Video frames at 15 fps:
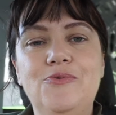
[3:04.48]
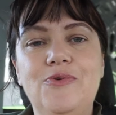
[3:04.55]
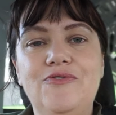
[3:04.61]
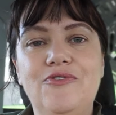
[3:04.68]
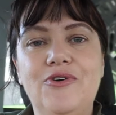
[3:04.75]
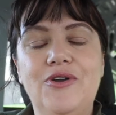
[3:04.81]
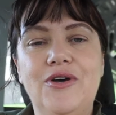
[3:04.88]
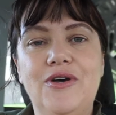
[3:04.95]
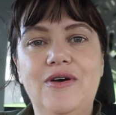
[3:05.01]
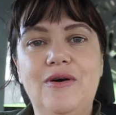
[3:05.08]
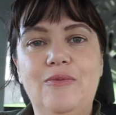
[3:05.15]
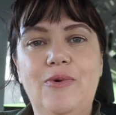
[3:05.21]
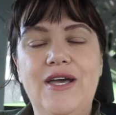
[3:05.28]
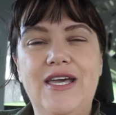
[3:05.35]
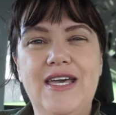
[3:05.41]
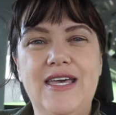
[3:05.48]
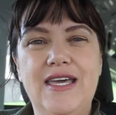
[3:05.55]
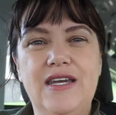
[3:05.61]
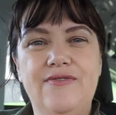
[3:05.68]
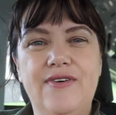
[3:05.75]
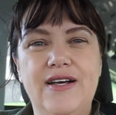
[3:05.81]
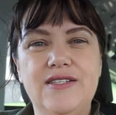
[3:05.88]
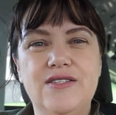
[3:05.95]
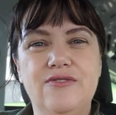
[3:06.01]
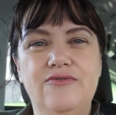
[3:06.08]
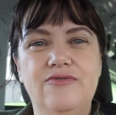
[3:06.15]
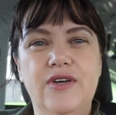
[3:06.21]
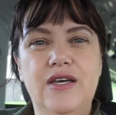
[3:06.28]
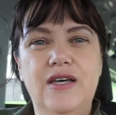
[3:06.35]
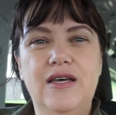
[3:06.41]
We've got a week ahead of us
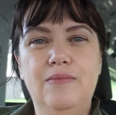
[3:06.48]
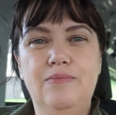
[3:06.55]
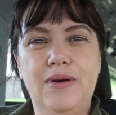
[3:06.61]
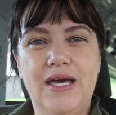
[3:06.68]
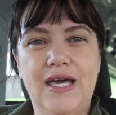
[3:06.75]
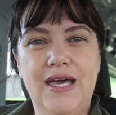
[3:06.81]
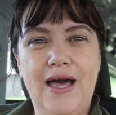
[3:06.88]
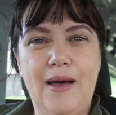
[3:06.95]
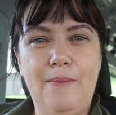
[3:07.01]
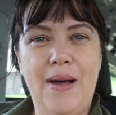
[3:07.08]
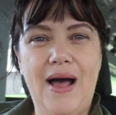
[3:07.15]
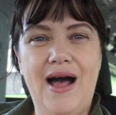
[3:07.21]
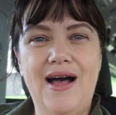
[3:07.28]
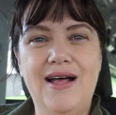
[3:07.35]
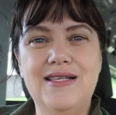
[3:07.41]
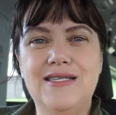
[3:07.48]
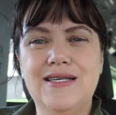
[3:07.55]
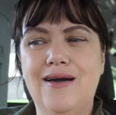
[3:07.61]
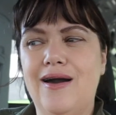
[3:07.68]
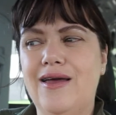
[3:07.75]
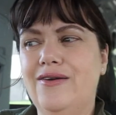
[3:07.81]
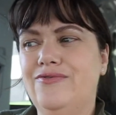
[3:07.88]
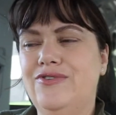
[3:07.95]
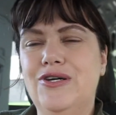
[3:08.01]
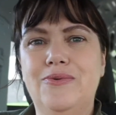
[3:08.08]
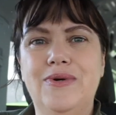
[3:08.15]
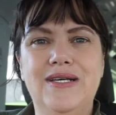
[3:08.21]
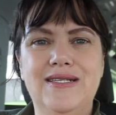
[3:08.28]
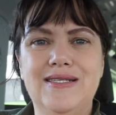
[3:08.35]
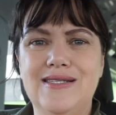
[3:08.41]
of picking up parts and kind of
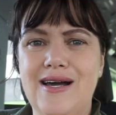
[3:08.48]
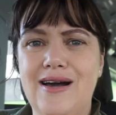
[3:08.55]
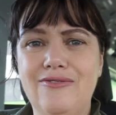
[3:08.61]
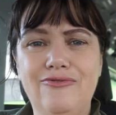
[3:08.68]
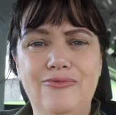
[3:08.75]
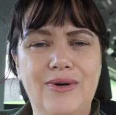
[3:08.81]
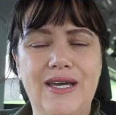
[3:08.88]
doing stuff.